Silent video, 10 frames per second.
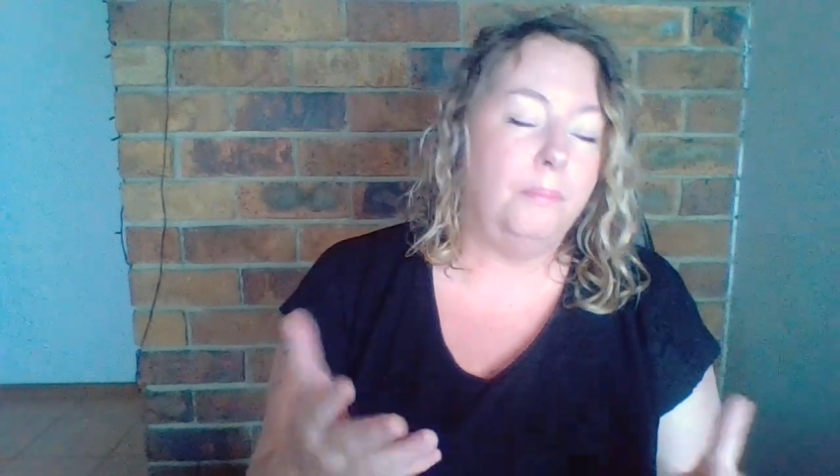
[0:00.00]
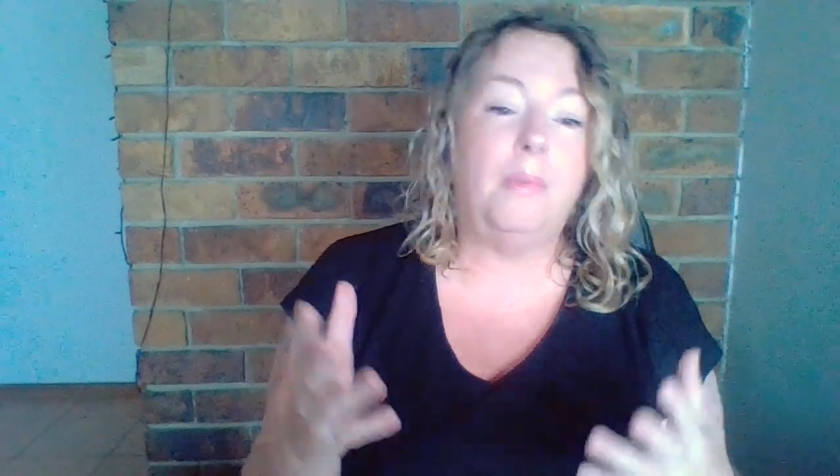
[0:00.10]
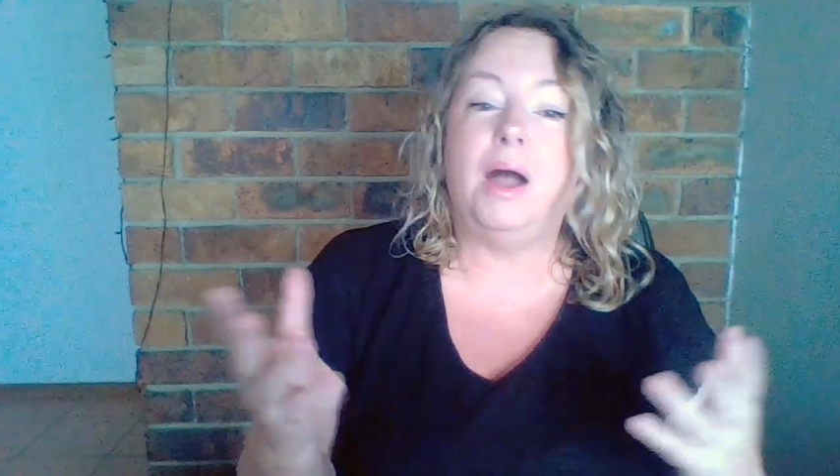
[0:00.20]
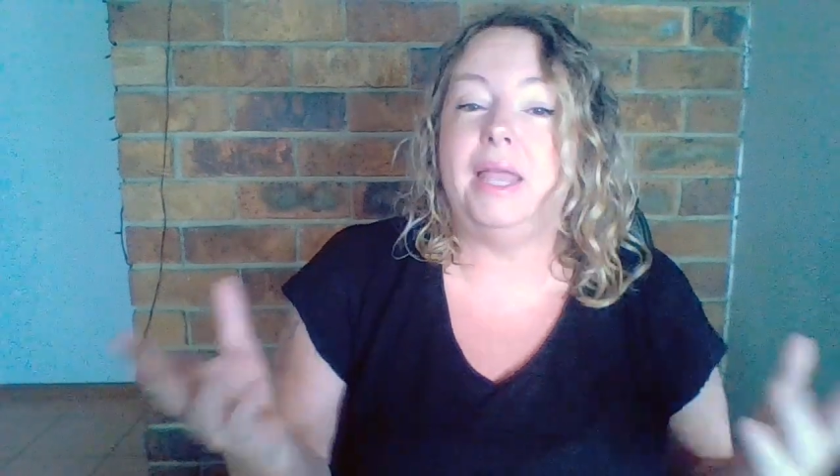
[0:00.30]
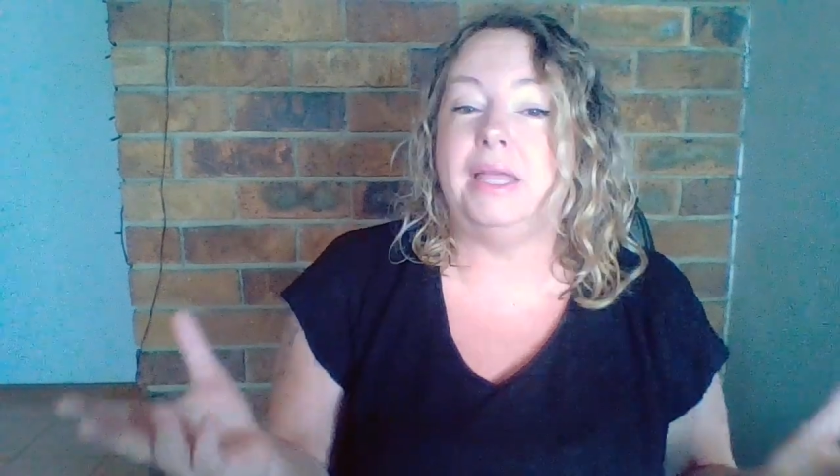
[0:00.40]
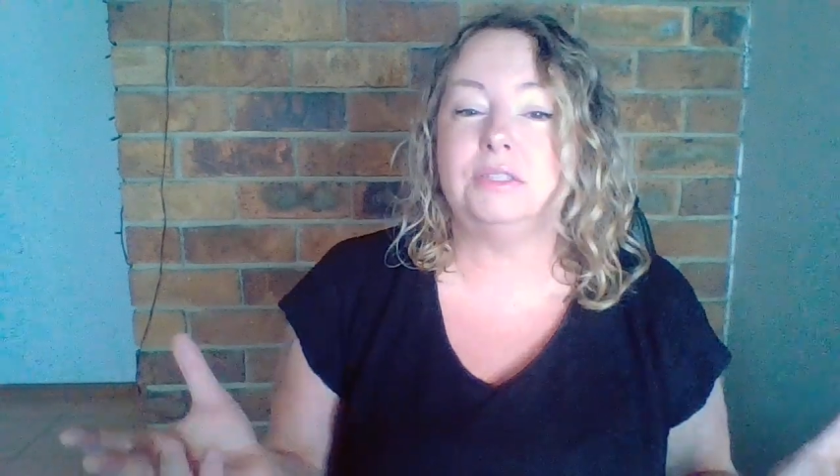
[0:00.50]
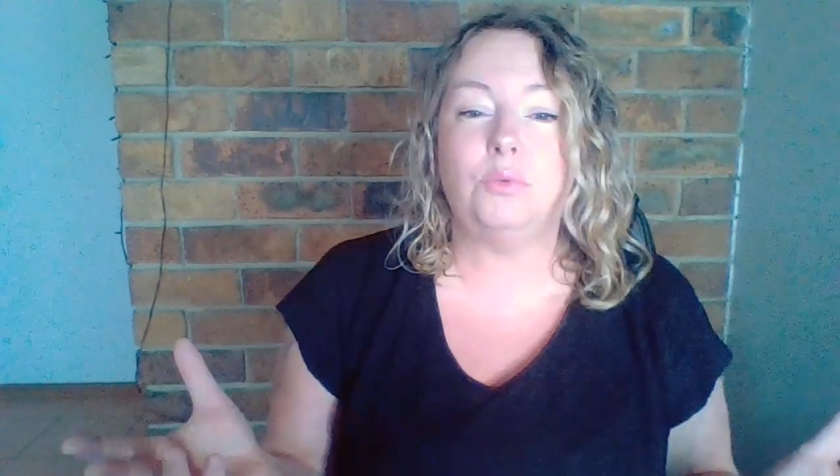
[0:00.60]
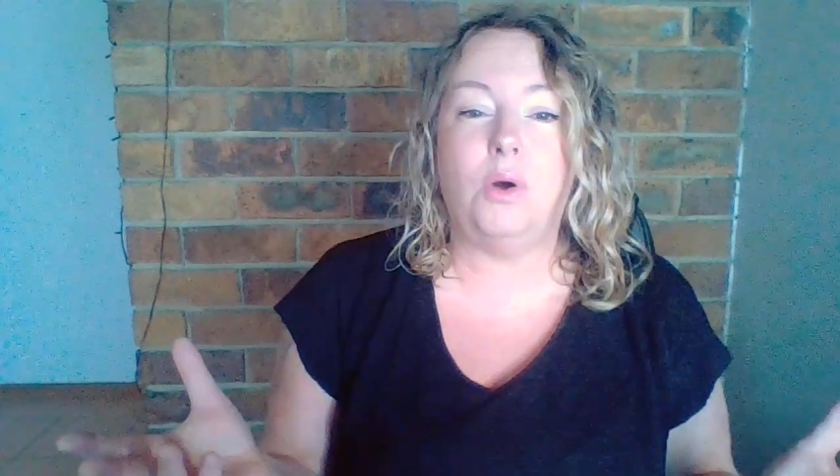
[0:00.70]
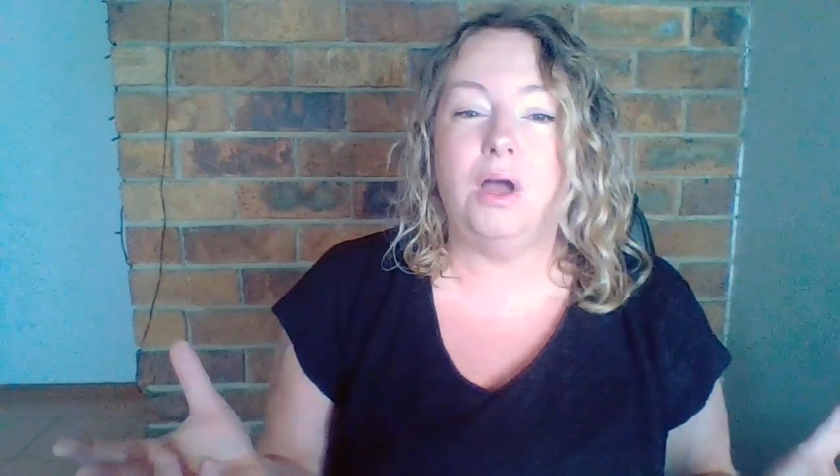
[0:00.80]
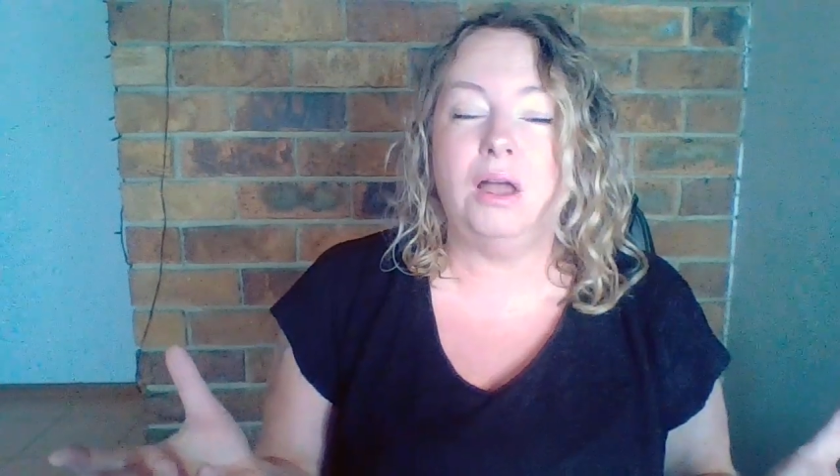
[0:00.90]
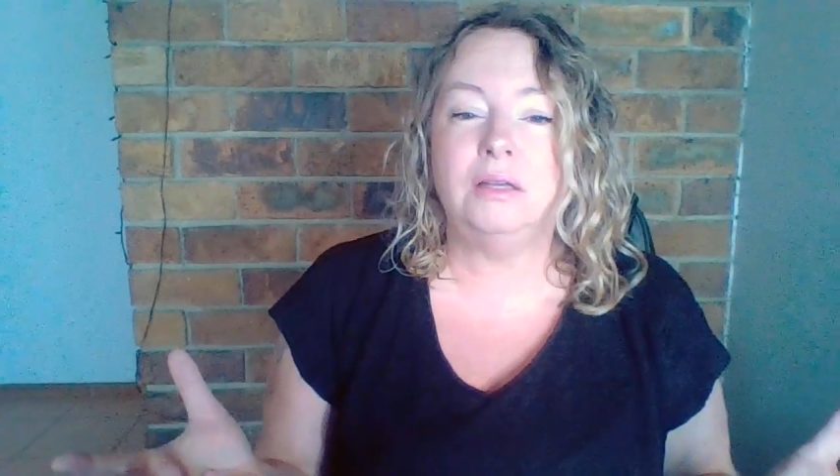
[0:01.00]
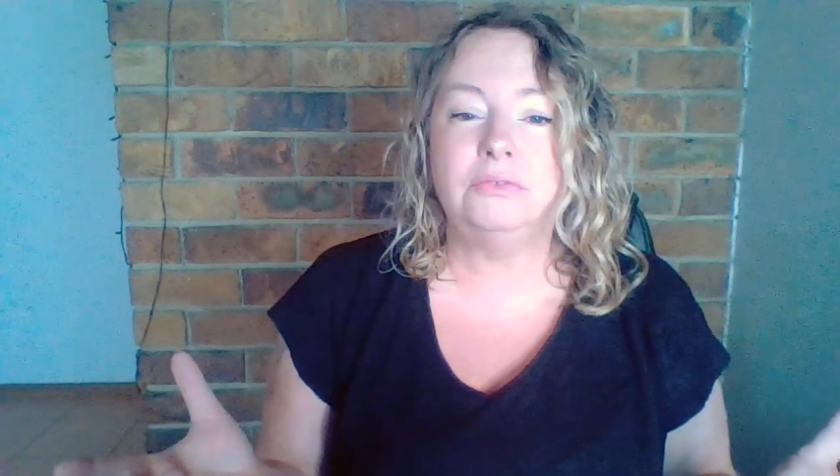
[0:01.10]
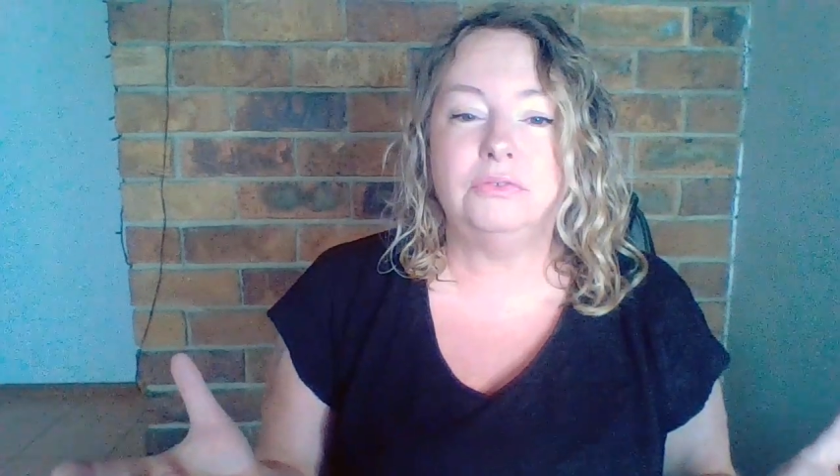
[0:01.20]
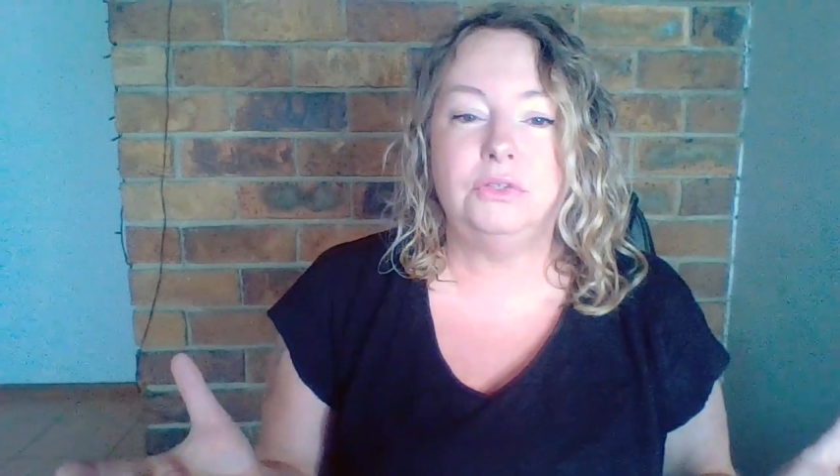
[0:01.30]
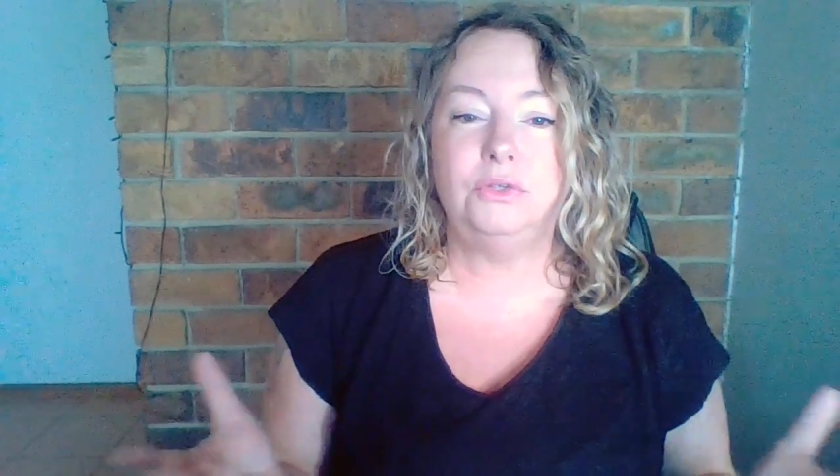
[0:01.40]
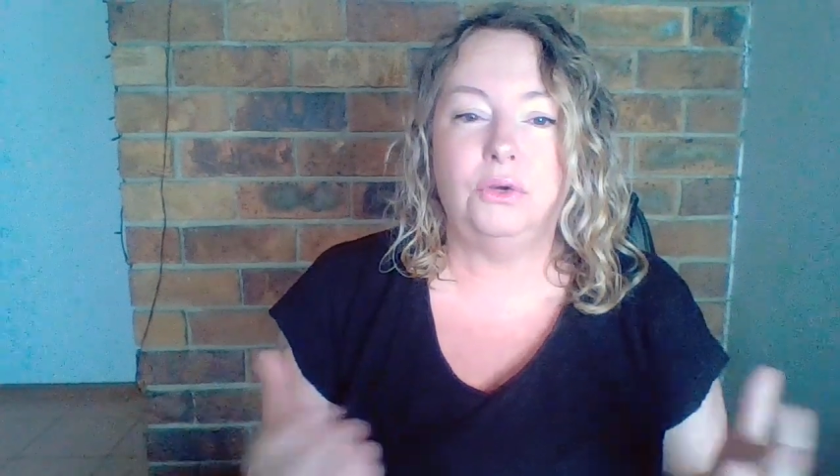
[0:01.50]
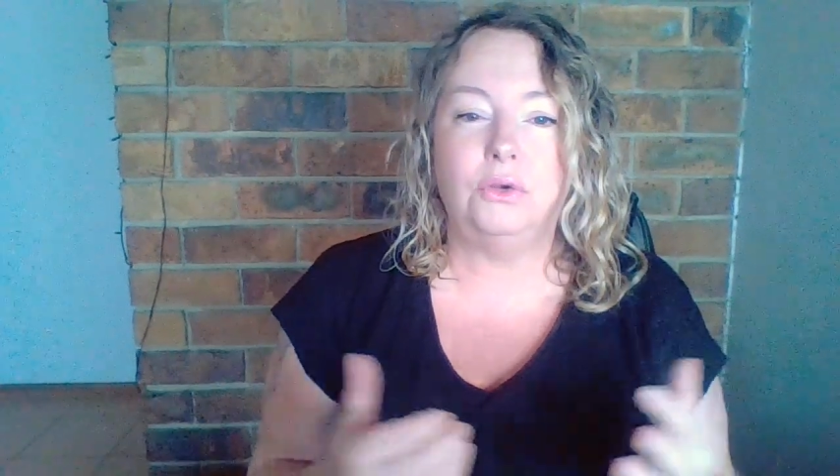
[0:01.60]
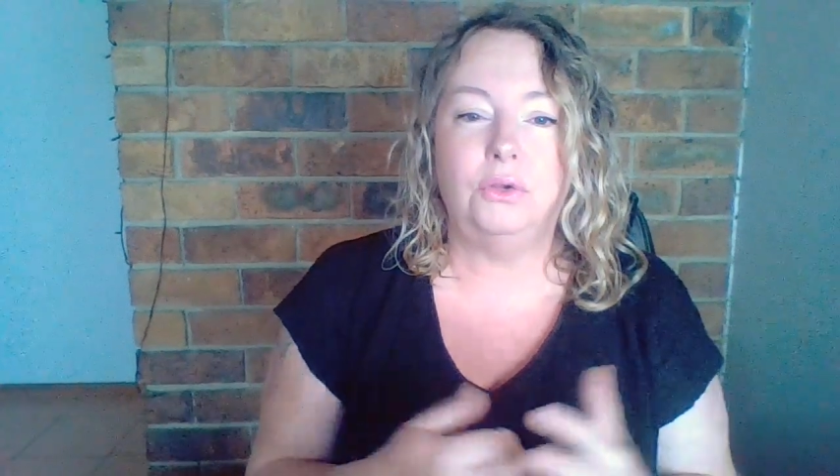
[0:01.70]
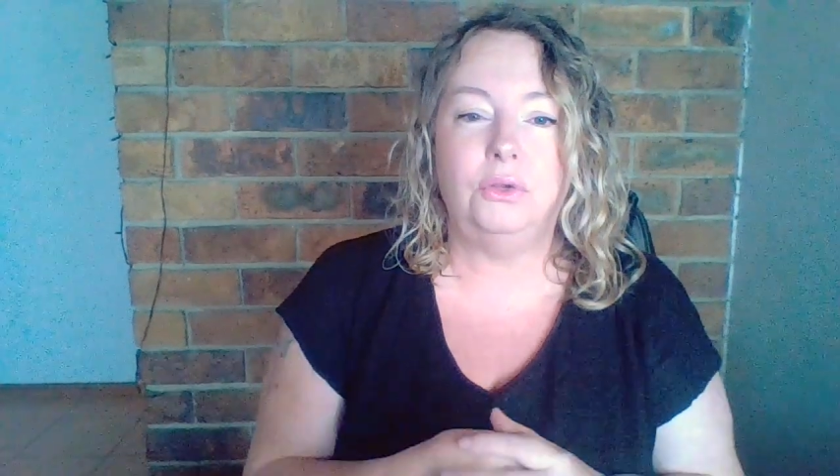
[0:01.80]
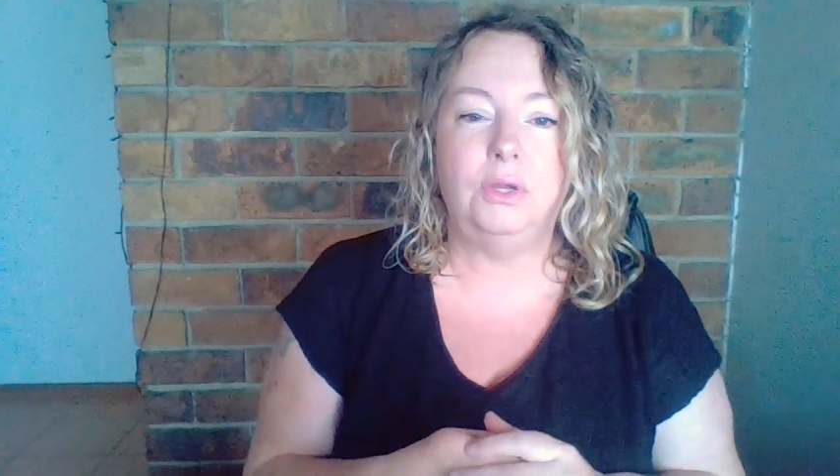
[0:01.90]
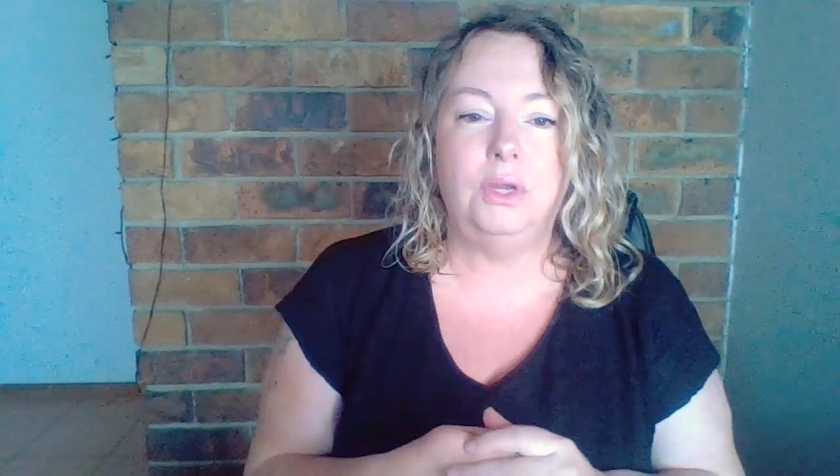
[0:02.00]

my ex wife, you know,